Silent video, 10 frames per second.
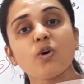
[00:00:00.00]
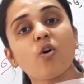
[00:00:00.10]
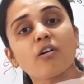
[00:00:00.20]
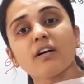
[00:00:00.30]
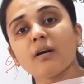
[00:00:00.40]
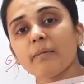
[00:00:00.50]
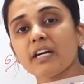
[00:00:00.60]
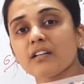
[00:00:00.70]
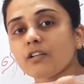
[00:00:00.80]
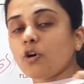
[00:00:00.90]

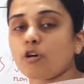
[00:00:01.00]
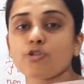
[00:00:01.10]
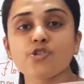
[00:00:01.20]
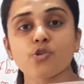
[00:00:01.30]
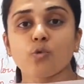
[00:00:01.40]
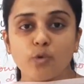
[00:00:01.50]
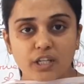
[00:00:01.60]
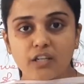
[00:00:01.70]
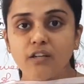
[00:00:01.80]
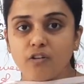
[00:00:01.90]
ornamental or
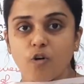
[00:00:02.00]
showy,